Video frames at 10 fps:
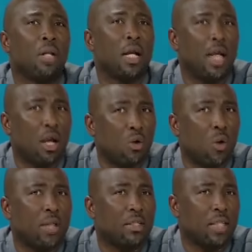that
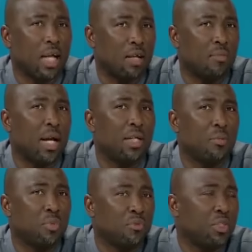ECOWAS stand by
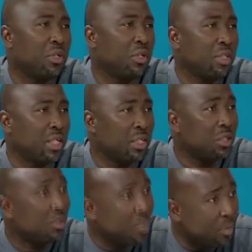the provisions in the
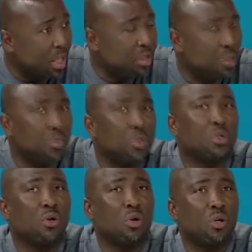supplementary
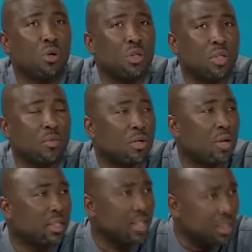protocol on
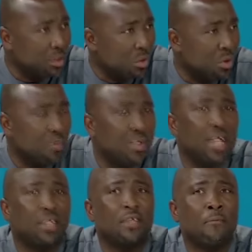democracy and good
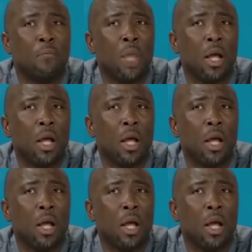governance.